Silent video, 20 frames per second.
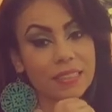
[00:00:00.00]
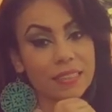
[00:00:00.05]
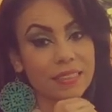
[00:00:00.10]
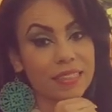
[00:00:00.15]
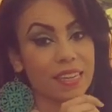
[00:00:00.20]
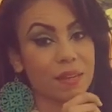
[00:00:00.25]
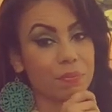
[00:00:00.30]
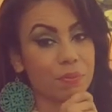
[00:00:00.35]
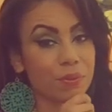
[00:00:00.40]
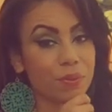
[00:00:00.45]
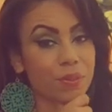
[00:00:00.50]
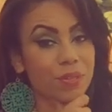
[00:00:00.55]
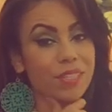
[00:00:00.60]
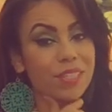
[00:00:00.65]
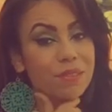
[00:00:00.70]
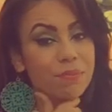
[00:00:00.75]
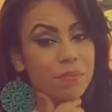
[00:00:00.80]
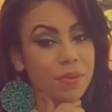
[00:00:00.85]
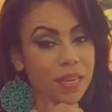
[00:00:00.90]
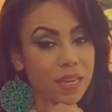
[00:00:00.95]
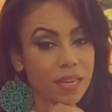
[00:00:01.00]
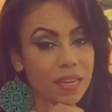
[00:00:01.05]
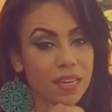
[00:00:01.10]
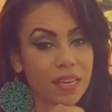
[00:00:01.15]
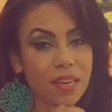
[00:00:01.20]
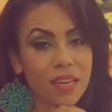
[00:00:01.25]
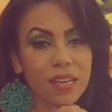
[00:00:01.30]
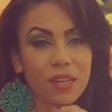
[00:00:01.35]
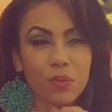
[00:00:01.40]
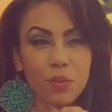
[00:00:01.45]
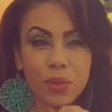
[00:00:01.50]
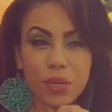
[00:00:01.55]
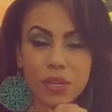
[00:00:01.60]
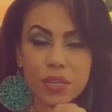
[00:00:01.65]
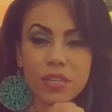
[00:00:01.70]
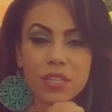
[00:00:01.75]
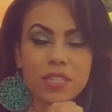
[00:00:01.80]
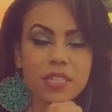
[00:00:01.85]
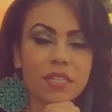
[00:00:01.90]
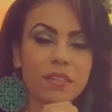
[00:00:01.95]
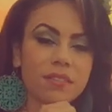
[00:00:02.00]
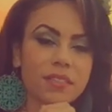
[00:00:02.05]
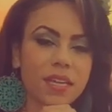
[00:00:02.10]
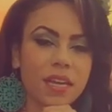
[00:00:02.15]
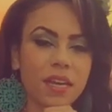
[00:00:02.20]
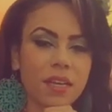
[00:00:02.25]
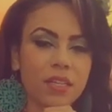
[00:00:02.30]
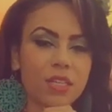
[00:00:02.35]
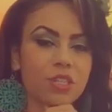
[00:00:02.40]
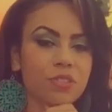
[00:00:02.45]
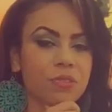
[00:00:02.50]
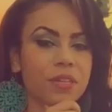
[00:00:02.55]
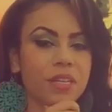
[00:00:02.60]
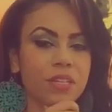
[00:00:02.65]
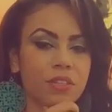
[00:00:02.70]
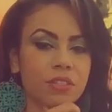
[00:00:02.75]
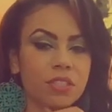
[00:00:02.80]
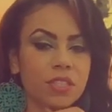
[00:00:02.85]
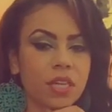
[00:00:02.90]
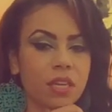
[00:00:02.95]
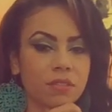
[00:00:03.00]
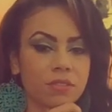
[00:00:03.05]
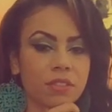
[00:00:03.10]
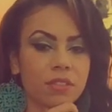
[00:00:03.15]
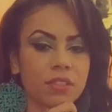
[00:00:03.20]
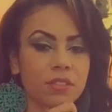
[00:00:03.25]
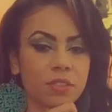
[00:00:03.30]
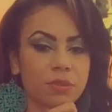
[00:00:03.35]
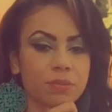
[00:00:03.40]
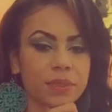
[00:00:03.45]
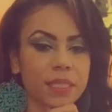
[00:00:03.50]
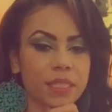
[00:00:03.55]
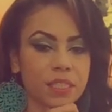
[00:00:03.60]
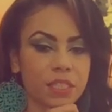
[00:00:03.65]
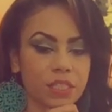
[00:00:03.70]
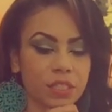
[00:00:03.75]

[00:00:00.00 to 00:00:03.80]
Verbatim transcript: Capricorns, you may kind of wear yourselves out and drain yourselves a little bit.